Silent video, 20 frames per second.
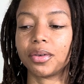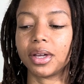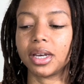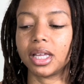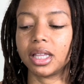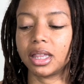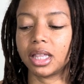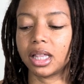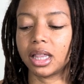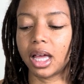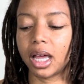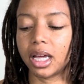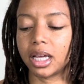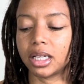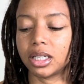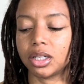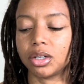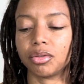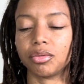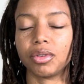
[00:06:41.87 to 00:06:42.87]
Anything that
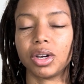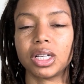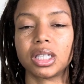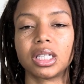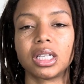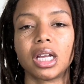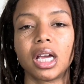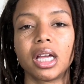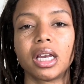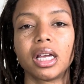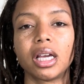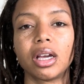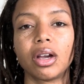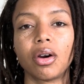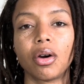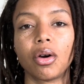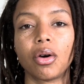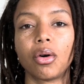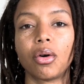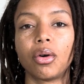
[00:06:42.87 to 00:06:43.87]
isn't resonating
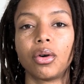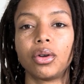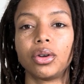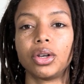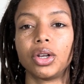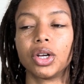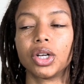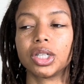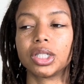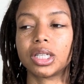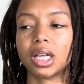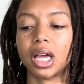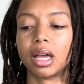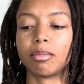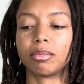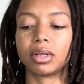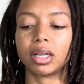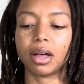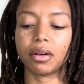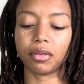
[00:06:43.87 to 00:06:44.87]
or on your
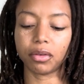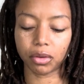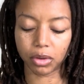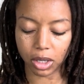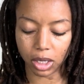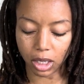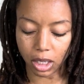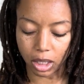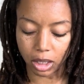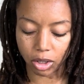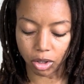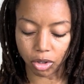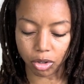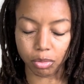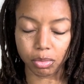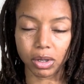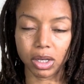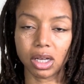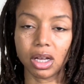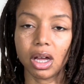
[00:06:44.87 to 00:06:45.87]
same level, it needs to
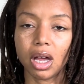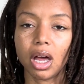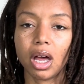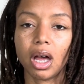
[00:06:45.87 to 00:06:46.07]
be